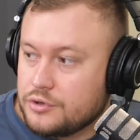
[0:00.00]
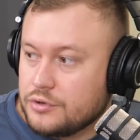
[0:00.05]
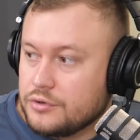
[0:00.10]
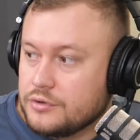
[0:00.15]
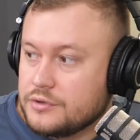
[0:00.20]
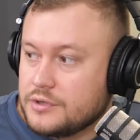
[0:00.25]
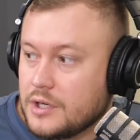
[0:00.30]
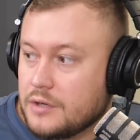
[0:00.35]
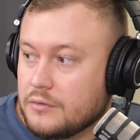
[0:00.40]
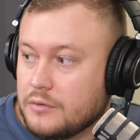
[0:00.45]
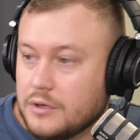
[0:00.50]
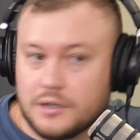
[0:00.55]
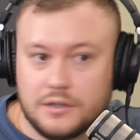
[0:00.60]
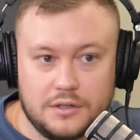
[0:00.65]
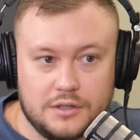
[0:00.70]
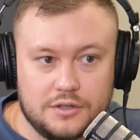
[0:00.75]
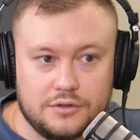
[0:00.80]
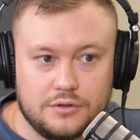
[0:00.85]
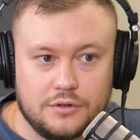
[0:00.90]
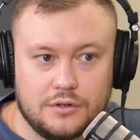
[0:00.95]
Tuesday, right?
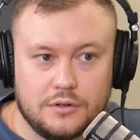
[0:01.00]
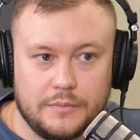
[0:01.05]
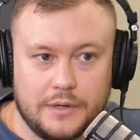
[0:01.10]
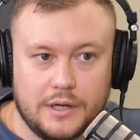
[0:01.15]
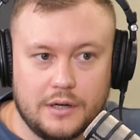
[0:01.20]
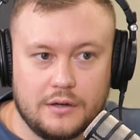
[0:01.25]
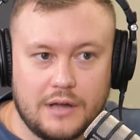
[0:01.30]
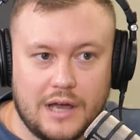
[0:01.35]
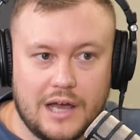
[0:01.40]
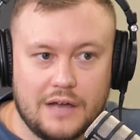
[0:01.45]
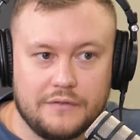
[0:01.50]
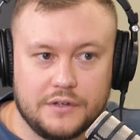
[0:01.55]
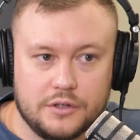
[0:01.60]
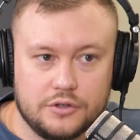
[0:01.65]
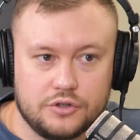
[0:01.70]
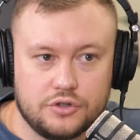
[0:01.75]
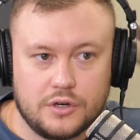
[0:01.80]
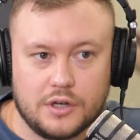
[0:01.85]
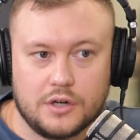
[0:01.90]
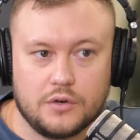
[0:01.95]
It's not about having
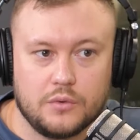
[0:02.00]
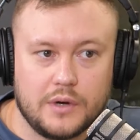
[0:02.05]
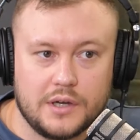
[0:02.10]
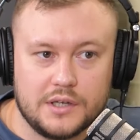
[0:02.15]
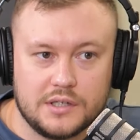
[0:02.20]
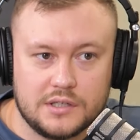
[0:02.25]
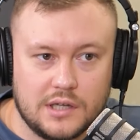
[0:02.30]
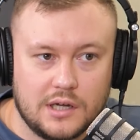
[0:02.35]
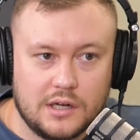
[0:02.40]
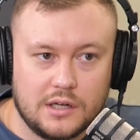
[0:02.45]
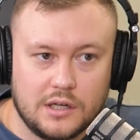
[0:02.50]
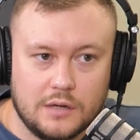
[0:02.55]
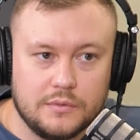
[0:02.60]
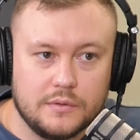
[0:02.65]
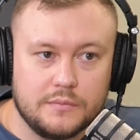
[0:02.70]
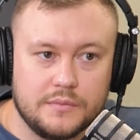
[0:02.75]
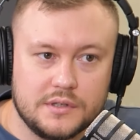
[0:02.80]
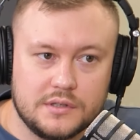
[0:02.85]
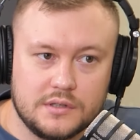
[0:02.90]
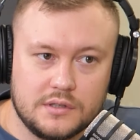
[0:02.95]
it straight away, starting
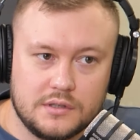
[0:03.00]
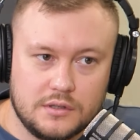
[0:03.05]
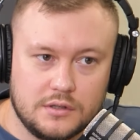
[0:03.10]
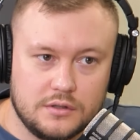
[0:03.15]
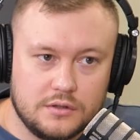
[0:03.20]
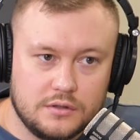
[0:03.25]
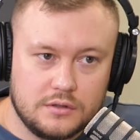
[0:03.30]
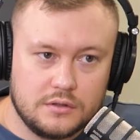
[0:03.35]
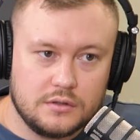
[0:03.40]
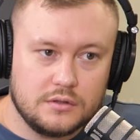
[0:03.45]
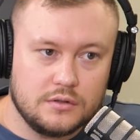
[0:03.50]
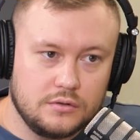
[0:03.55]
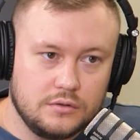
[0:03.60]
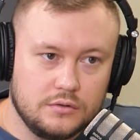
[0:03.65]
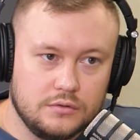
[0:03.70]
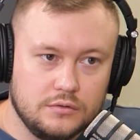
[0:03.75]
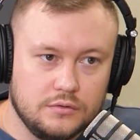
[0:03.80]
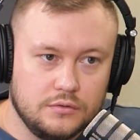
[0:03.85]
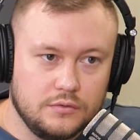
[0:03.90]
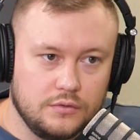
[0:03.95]
up a business. It's
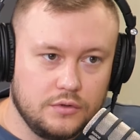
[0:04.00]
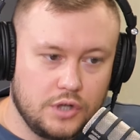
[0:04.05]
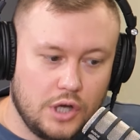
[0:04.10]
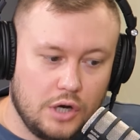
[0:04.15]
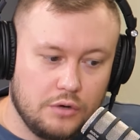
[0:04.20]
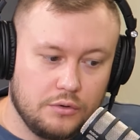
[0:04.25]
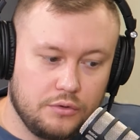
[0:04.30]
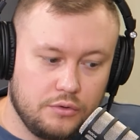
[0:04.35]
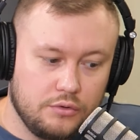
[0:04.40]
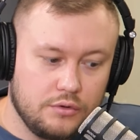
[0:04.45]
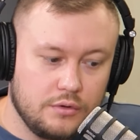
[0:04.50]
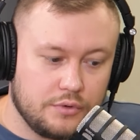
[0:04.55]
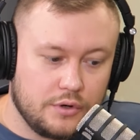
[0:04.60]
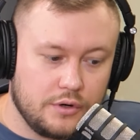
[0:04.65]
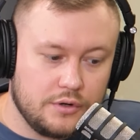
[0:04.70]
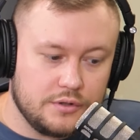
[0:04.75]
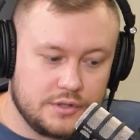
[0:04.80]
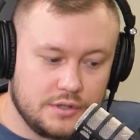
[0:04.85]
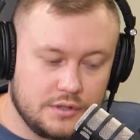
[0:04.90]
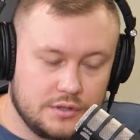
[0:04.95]
going through the
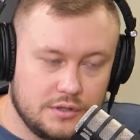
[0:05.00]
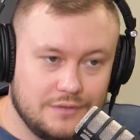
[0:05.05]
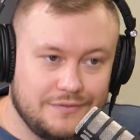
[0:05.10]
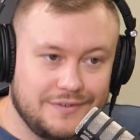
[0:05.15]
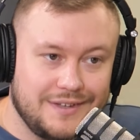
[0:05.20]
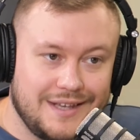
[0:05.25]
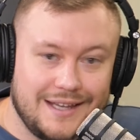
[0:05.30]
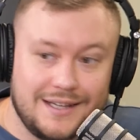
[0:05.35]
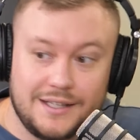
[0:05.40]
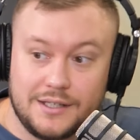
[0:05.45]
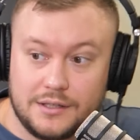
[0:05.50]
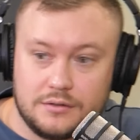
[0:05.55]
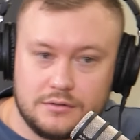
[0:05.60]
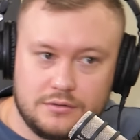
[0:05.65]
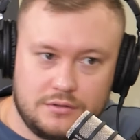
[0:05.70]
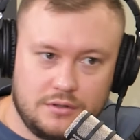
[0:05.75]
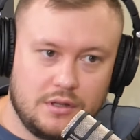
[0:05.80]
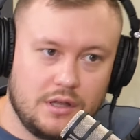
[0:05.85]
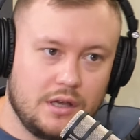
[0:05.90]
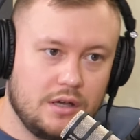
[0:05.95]
process of getting
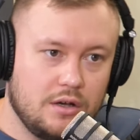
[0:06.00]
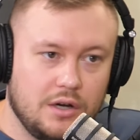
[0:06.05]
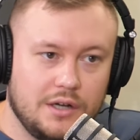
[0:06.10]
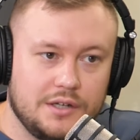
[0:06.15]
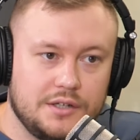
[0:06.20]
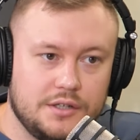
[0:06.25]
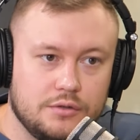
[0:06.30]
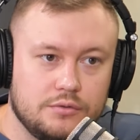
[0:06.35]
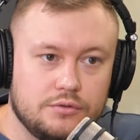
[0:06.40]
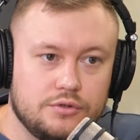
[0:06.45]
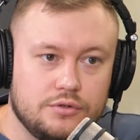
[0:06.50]
to that ideal